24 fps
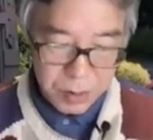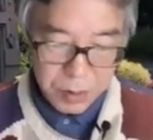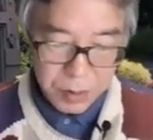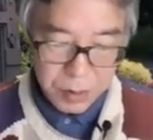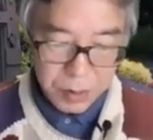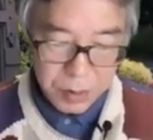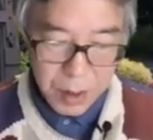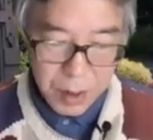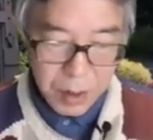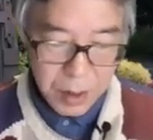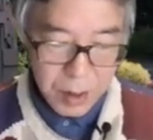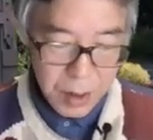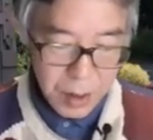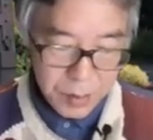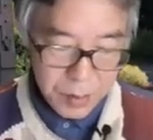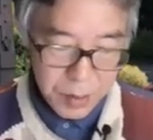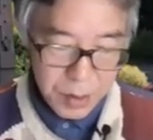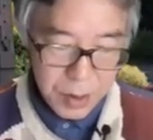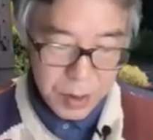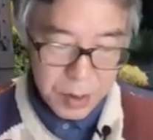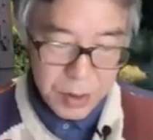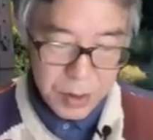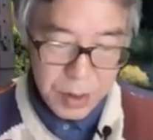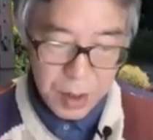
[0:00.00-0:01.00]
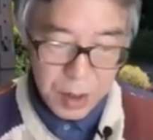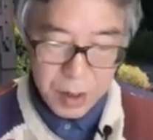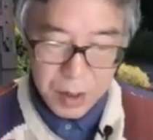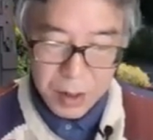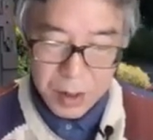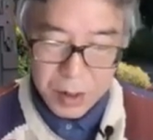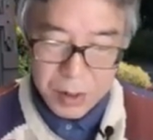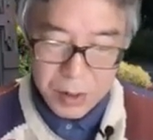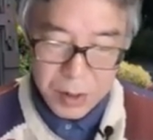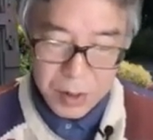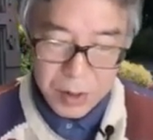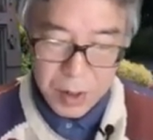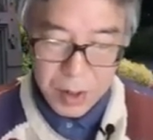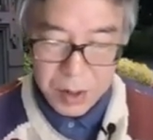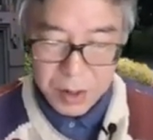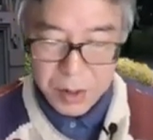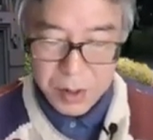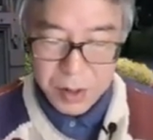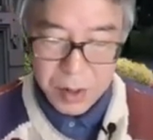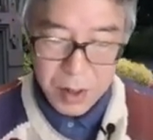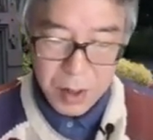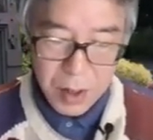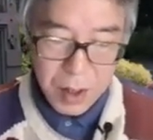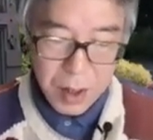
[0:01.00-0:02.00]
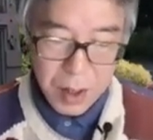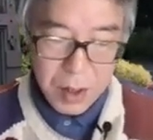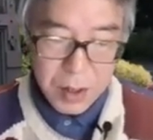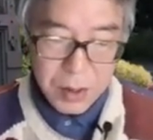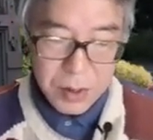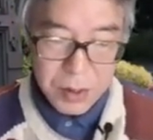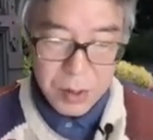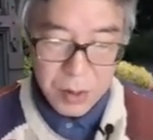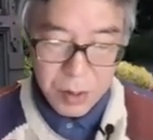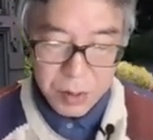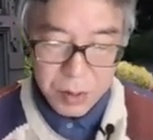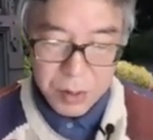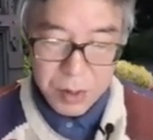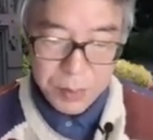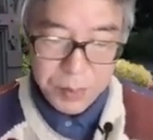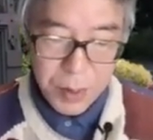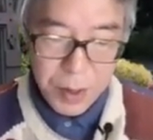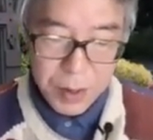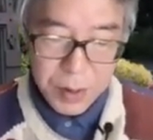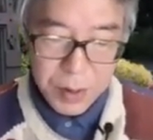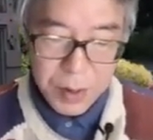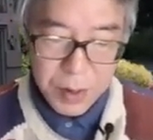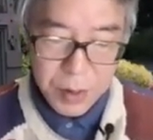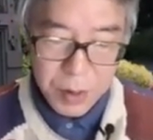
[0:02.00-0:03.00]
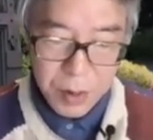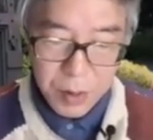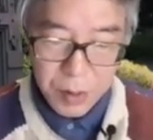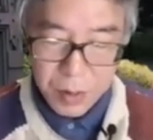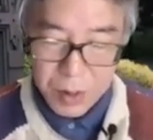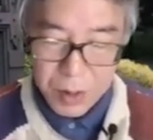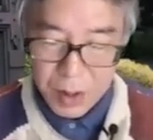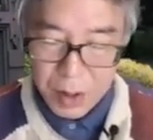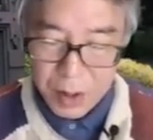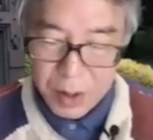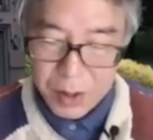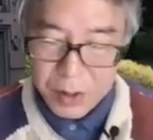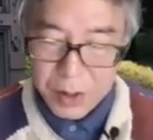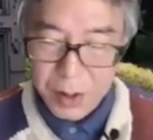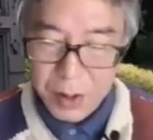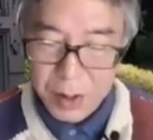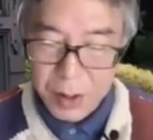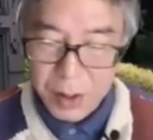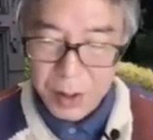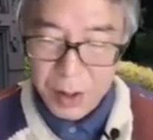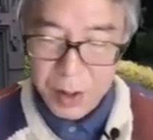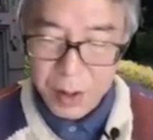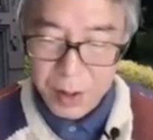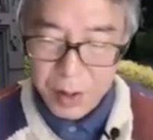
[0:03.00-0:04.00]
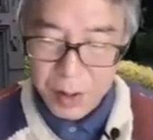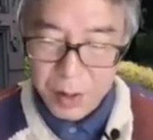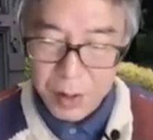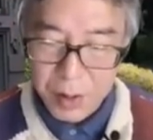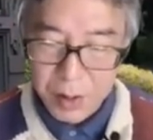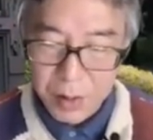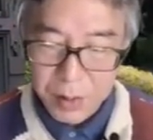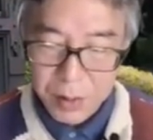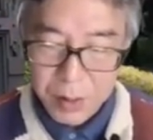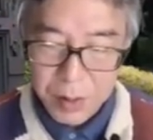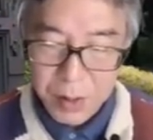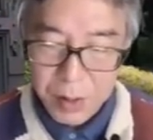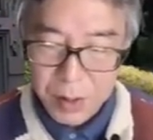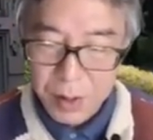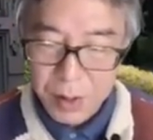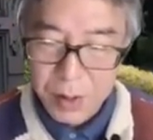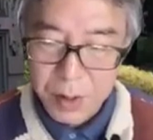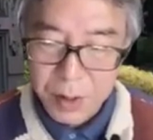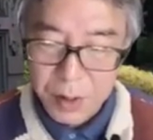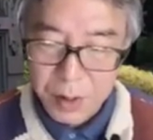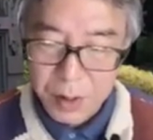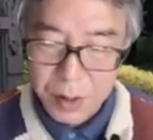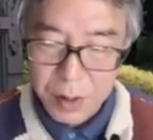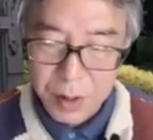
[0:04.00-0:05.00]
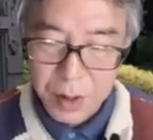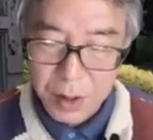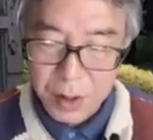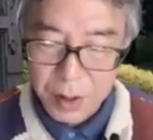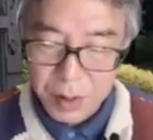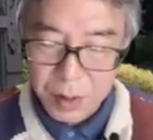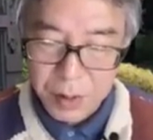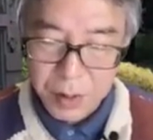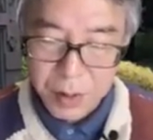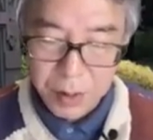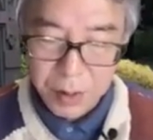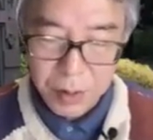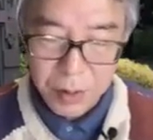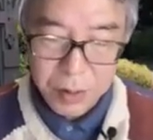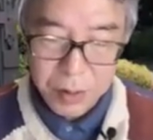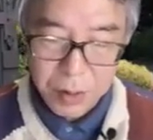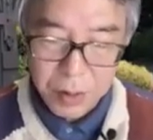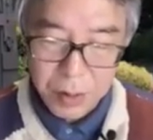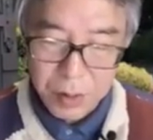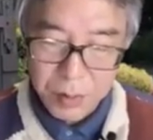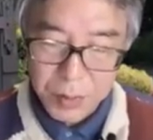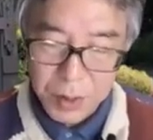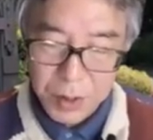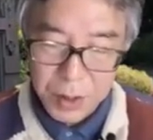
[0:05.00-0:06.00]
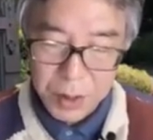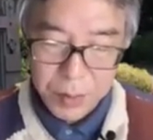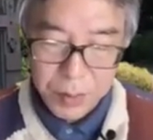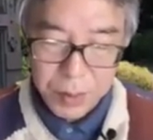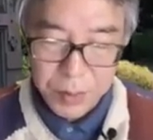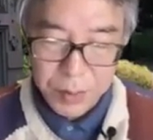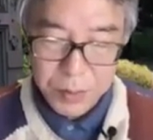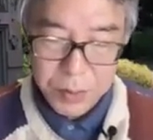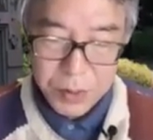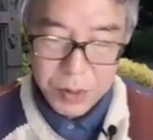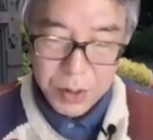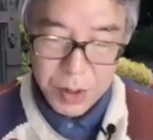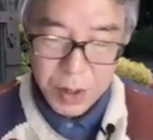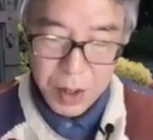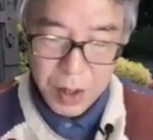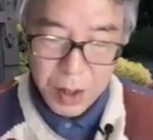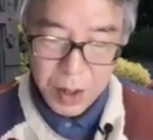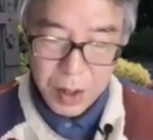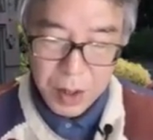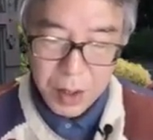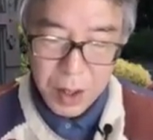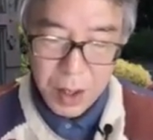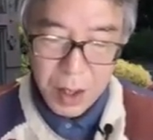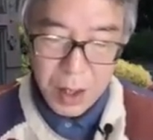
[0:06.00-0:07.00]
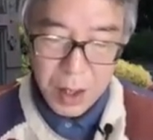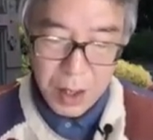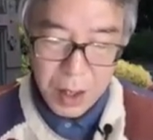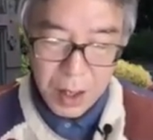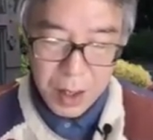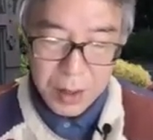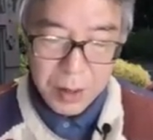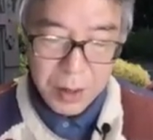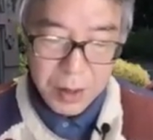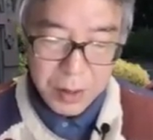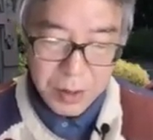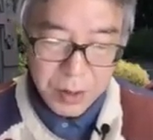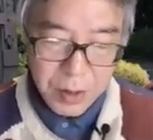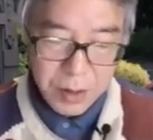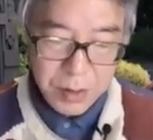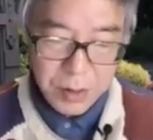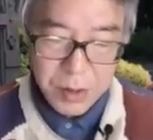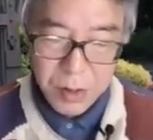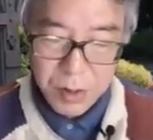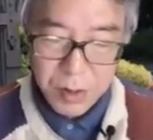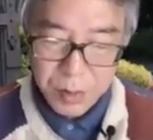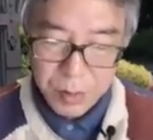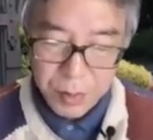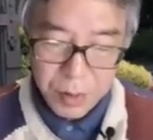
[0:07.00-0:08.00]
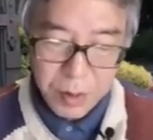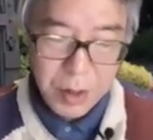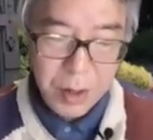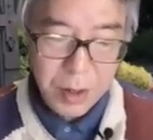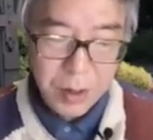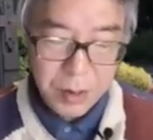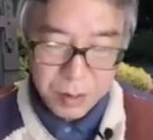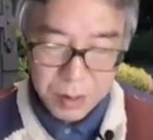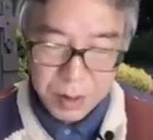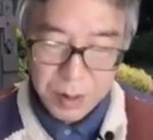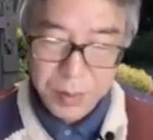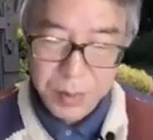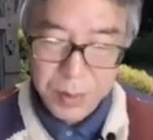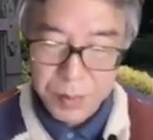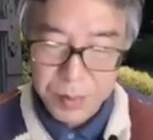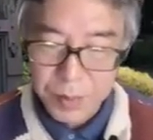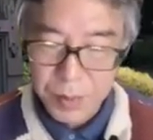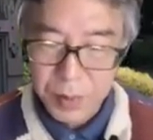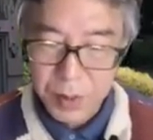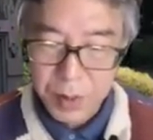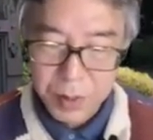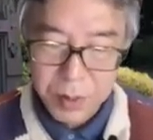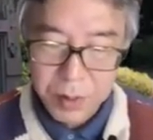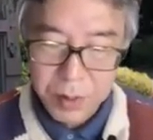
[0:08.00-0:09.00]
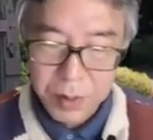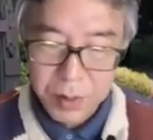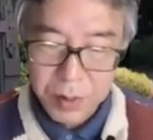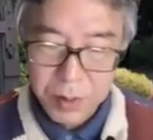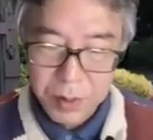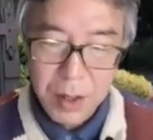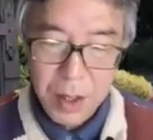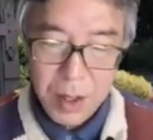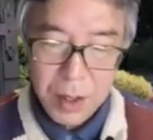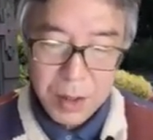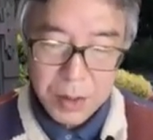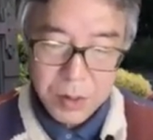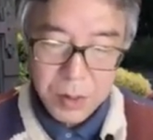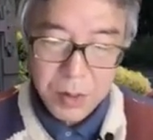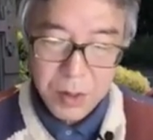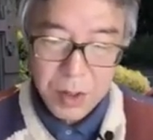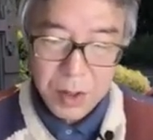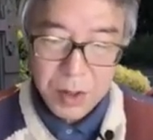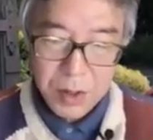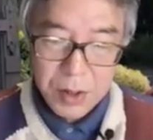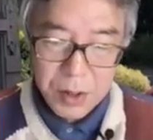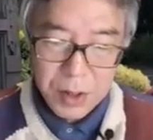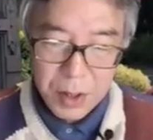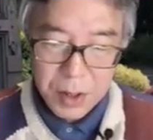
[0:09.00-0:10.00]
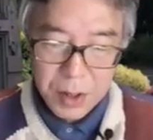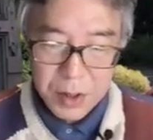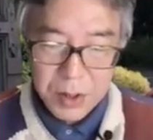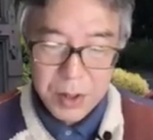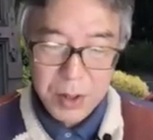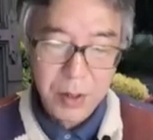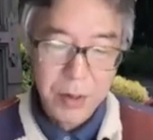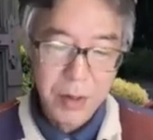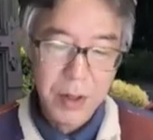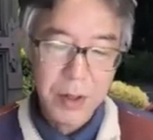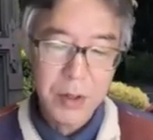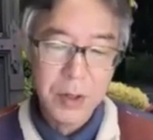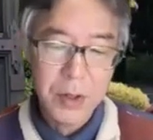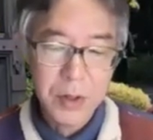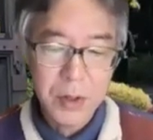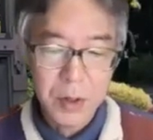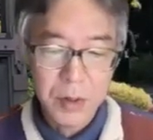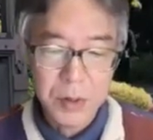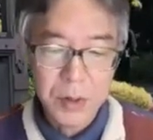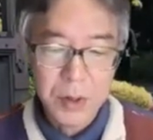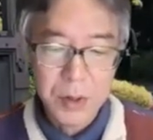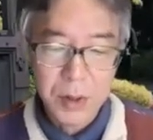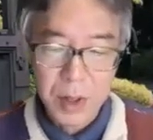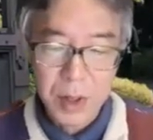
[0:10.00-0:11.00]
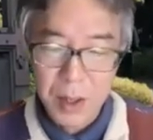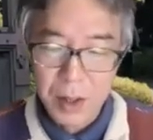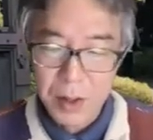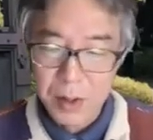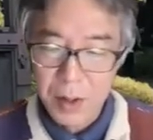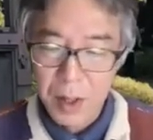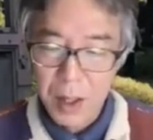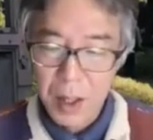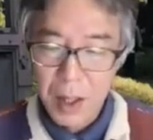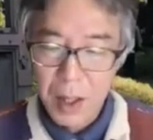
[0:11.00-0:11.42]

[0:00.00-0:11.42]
okay? Pj is this. So the particle is near the local minimum J, and it's in thermal equilibrium, okay? So this is our initial state.